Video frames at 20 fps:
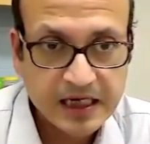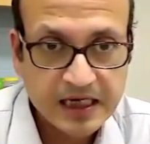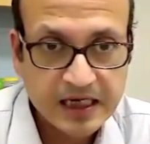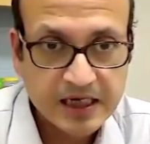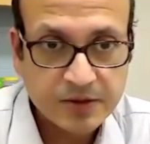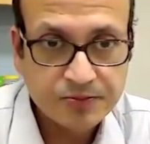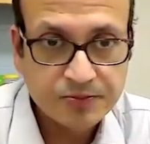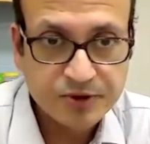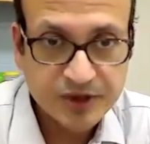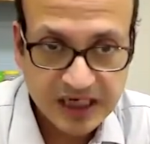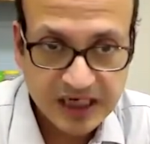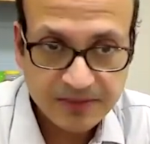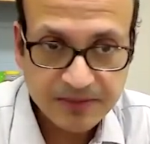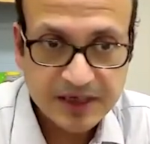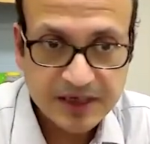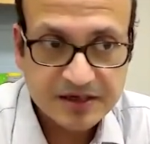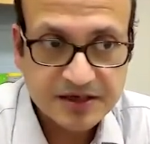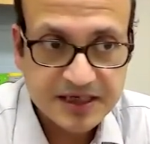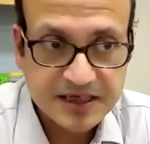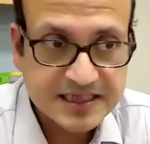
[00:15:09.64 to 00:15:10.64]
Now,
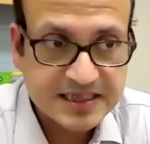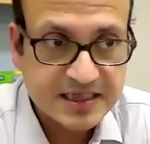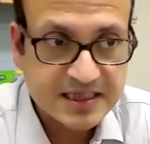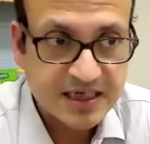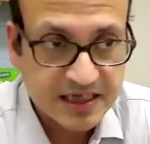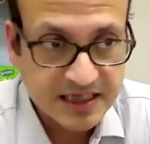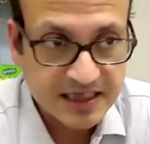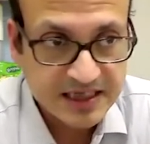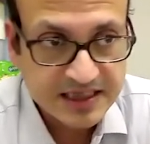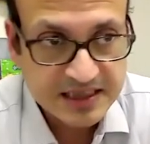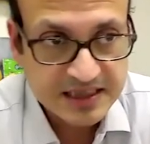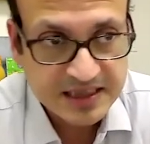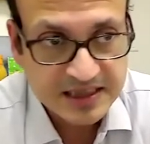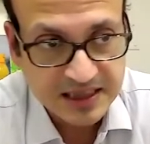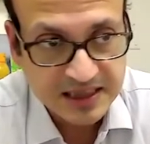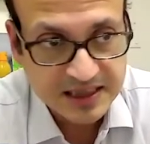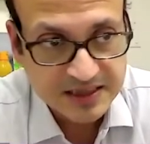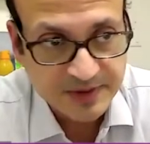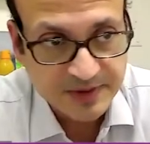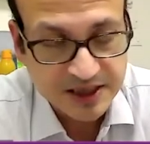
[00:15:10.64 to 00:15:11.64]
preliminary studies,
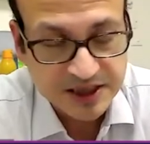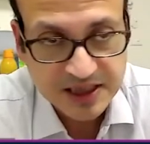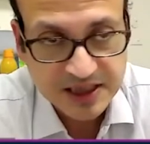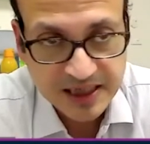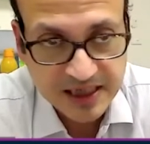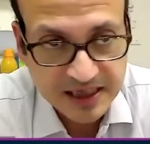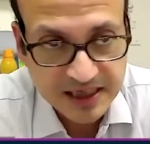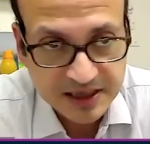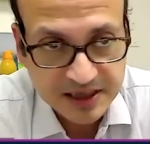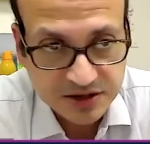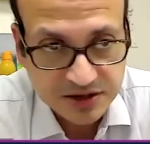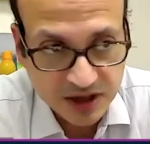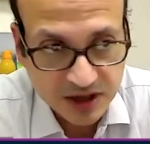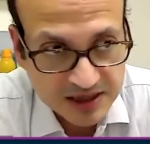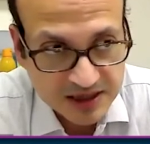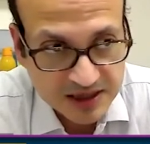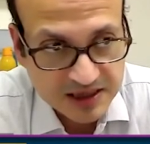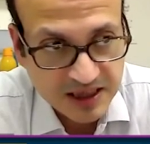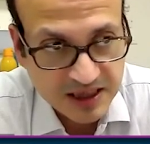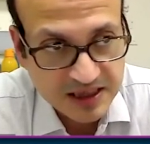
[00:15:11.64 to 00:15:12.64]
especially in drug
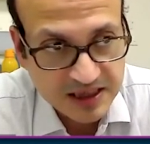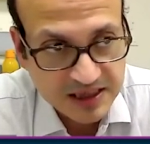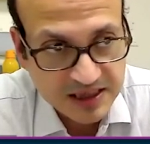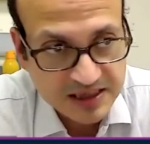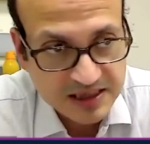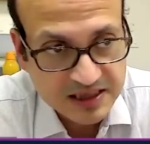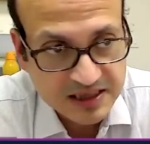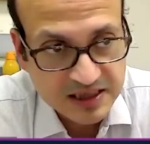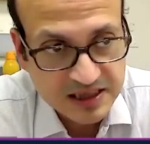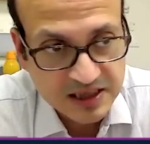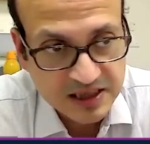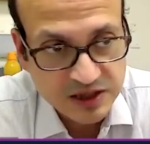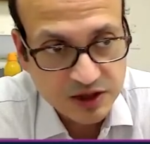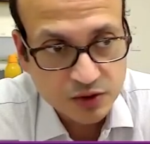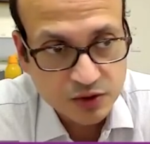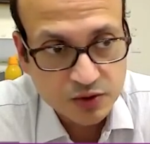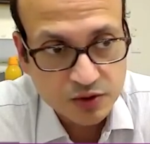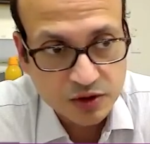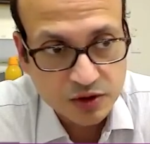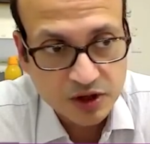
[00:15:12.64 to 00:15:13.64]
studies,
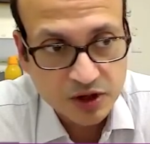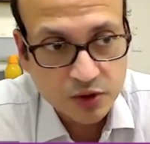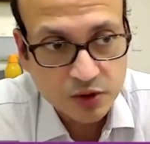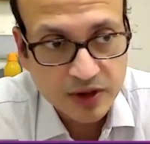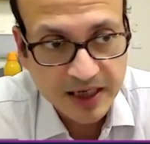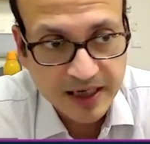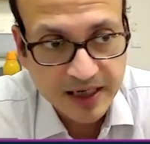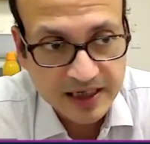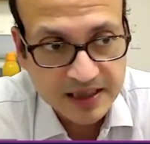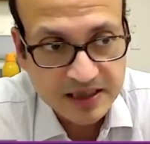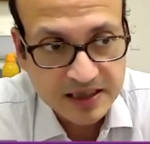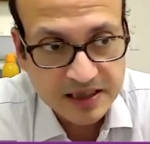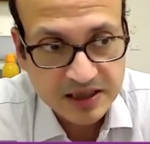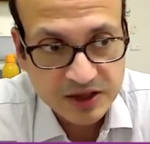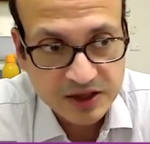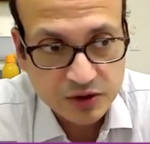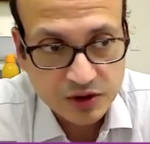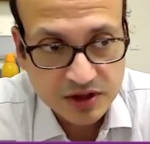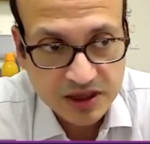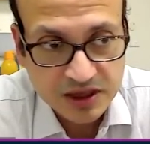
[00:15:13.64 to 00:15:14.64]
you look at
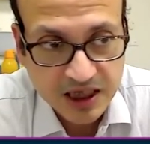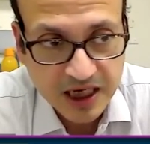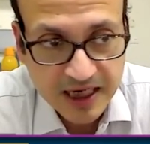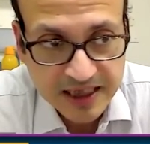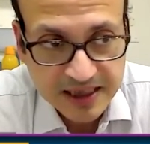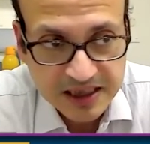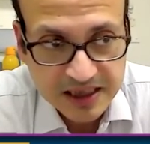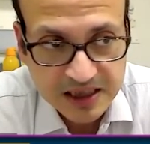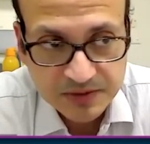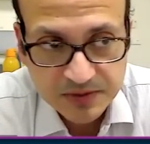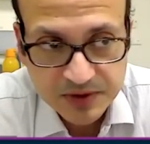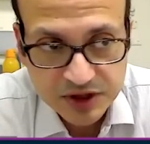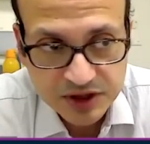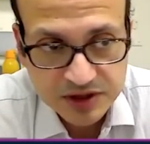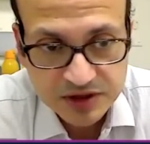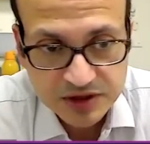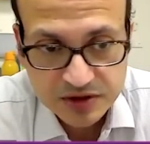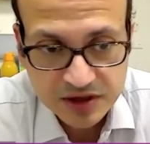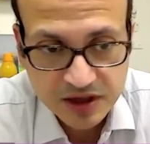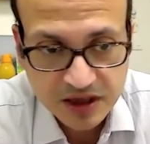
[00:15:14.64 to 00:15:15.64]
target
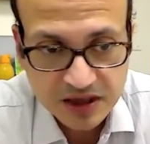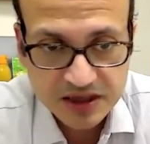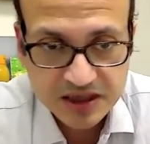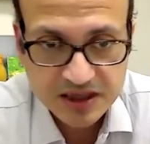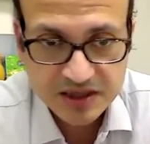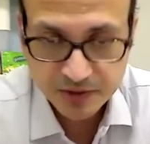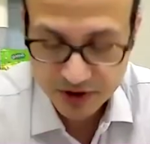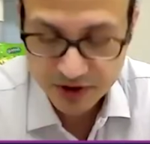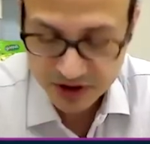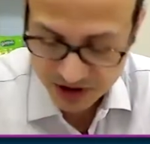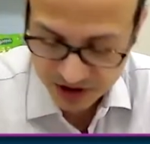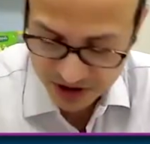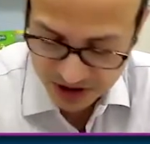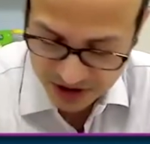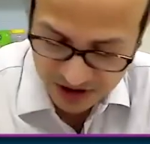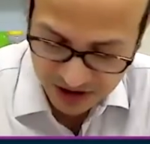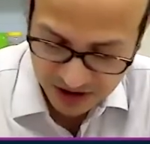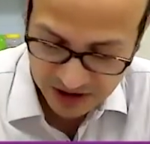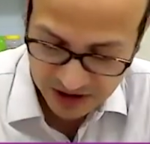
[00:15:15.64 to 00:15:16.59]
inhibition, drug disposition.